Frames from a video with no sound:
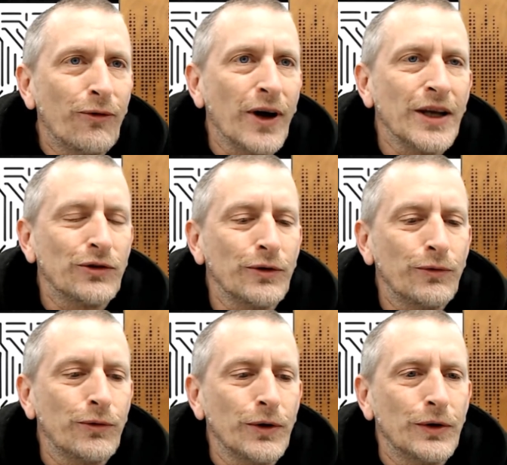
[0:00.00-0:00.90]
phase
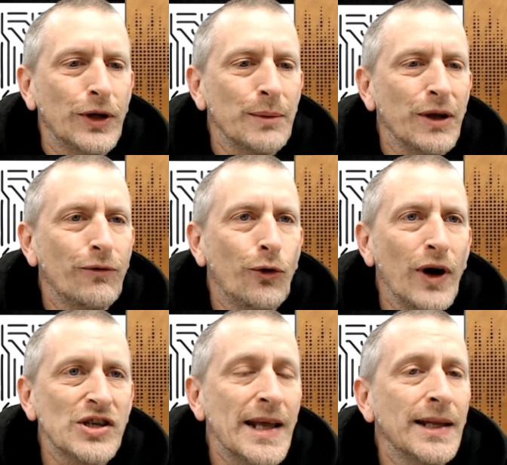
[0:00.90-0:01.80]
of DB4
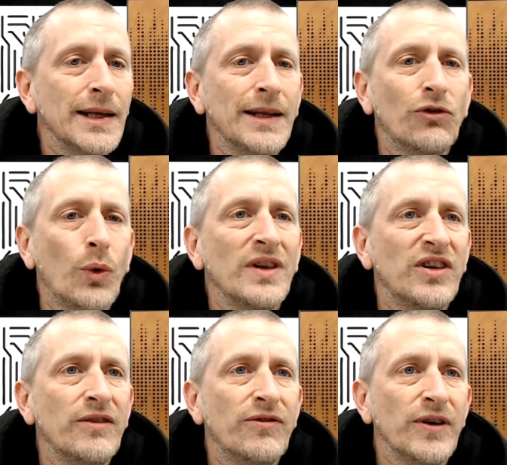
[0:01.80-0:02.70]
actually ended in
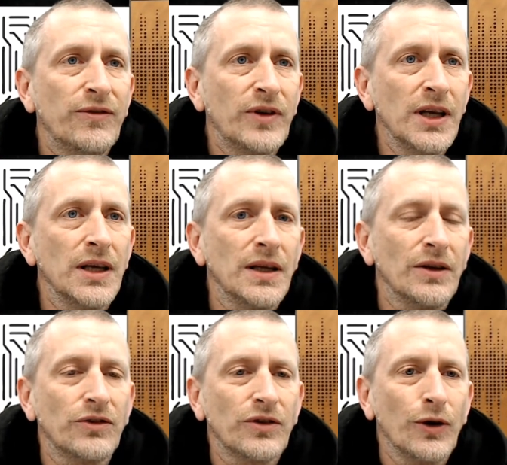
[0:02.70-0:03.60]
2015,
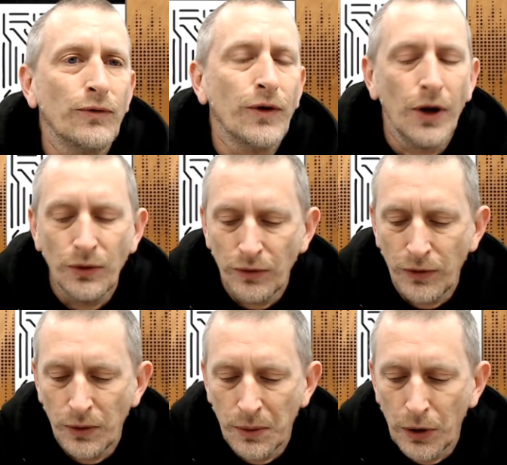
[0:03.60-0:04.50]
so for those of
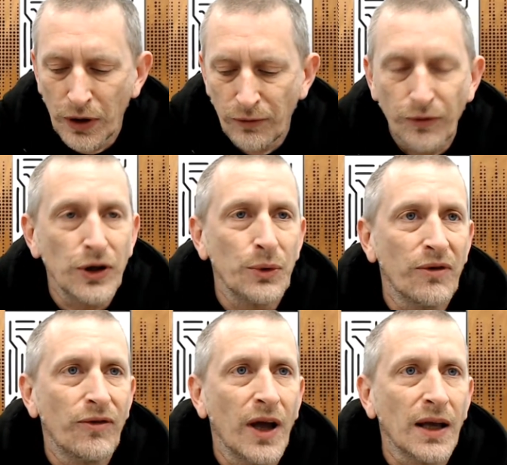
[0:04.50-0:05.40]
you who are looking for new
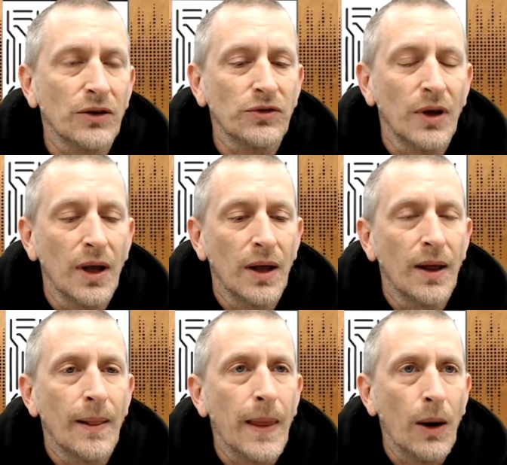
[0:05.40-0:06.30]
effects,
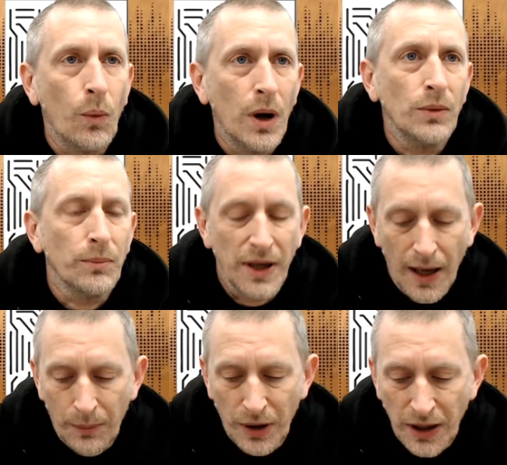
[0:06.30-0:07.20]
that won't be
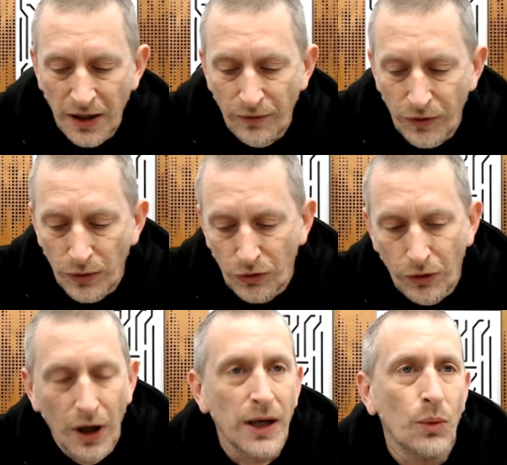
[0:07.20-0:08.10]
happening in
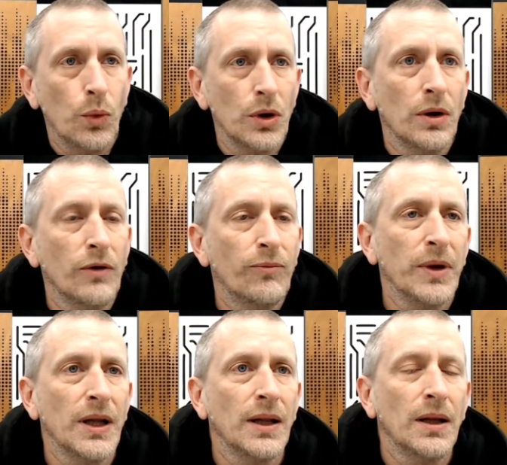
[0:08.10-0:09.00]
future, and it wouldn't have
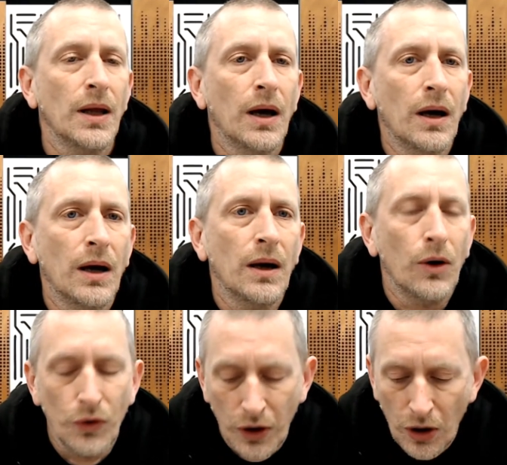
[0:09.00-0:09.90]
been
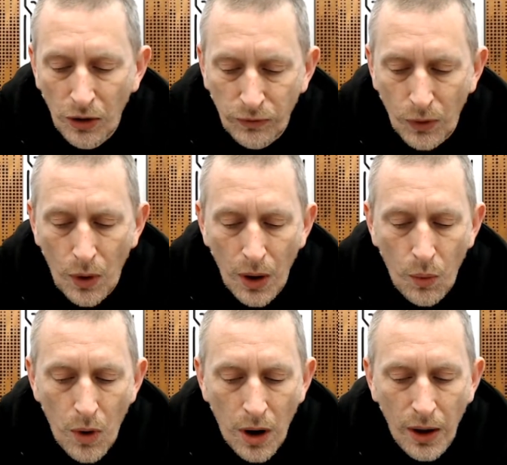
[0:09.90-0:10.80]
on the cards for quite a
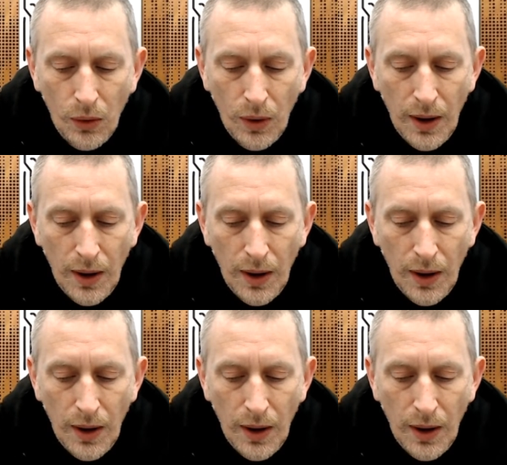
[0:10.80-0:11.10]
while.